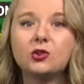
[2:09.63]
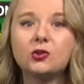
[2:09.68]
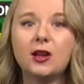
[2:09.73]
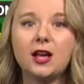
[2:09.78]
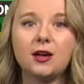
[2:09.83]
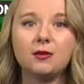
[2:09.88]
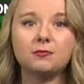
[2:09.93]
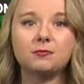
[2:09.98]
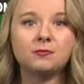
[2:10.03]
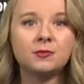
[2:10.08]

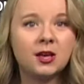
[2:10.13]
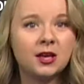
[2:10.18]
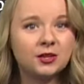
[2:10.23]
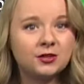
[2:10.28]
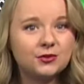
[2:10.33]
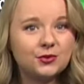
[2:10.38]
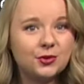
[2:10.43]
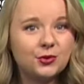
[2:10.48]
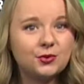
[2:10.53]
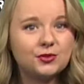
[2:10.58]
around
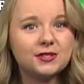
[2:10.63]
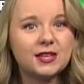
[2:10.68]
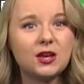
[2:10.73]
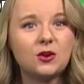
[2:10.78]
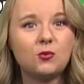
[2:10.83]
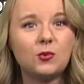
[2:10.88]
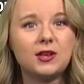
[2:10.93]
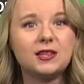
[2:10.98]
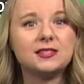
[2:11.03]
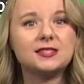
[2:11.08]
Tuesday,
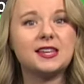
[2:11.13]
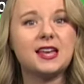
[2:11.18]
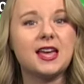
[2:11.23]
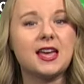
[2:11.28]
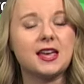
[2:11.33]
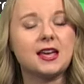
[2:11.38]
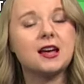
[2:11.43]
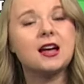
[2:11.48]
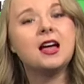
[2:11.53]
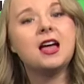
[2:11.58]

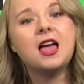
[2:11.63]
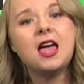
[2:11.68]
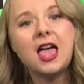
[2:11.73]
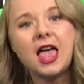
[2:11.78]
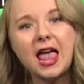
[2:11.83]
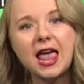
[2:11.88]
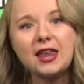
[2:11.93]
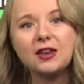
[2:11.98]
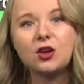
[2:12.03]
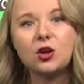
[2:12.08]
Wednesday,
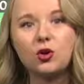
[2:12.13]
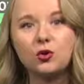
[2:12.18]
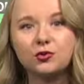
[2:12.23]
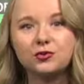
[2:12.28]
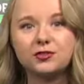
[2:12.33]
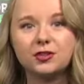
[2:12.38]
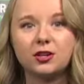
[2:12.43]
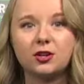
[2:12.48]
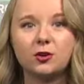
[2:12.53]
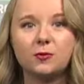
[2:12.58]
and
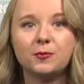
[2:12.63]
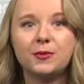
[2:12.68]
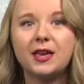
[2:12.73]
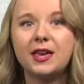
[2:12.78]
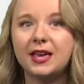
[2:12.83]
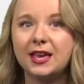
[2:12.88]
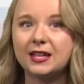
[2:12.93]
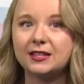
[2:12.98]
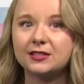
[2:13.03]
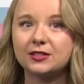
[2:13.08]
also
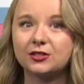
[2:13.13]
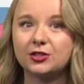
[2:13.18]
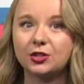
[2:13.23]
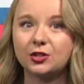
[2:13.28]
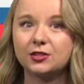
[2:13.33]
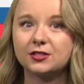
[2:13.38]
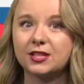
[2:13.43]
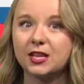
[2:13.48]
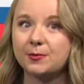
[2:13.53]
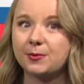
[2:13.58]
into
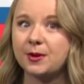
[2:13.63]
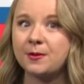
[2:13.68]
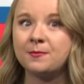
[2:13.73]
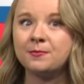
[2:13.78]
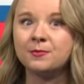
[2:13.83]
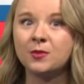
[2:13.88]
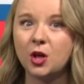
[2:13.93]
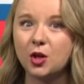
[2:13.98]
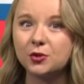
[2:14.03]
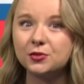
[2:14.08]
Thursday, but
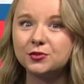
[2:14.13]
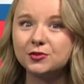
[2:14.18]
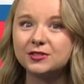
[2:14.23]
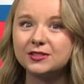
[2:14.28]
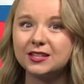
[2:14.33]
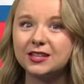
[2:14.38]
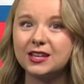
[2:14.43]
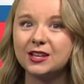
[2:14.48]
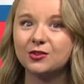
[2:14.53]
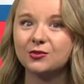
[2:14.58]
also
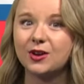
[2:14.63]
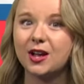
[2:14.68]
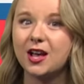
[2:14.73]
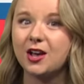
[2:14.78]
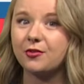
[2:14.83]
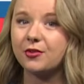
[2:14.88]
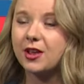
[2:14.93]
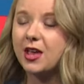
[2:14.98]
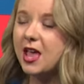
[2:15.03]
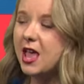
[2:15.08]
sticking
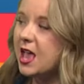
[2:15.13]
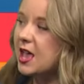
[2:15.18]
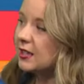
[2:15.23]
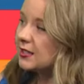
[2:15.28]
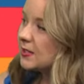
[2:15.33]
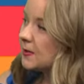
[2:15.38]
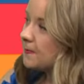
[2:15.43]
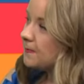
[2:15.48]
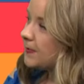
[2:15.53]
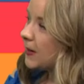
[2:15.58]
around,
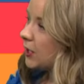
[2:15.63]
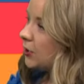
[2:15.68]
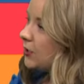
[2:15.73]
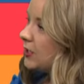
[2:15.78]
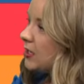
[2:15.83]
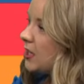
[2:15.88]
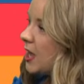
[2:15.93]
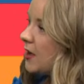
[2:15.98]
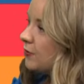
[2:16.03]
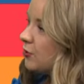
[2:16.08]
some
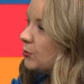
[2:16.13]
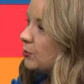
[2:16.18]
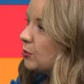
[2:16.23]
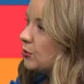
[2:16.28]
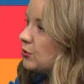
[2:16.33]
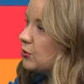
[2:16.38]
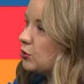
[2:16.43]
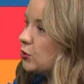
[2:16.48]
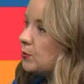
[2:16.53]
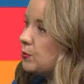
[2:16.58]
fairly
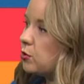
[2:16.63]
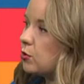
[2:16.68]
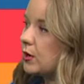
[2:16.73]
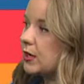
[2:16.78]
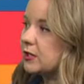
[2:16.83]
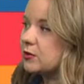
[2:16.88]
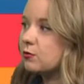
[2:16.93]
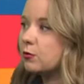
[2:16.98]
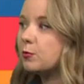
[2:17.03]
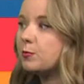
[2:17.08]
comfortable dew
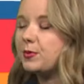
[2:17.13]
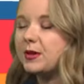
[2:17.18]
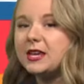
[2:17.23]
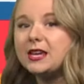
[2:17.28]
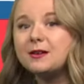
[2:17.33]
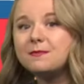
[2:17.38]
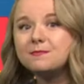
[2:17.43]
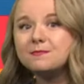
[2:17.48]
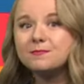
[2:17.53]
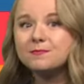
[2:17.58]
points will
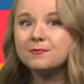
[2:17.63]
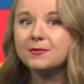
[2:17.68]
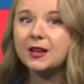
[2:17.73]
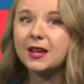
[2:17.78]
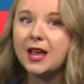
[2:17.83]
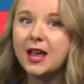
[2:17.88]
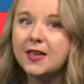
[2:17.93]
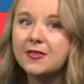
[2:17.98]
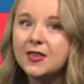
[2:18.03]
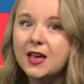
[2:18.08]
be
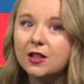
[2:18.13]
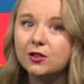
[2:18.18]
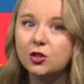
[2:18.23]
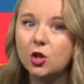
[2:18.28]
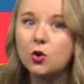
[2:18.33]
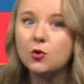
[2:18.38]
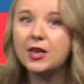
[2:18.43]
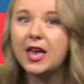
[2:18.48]
in that low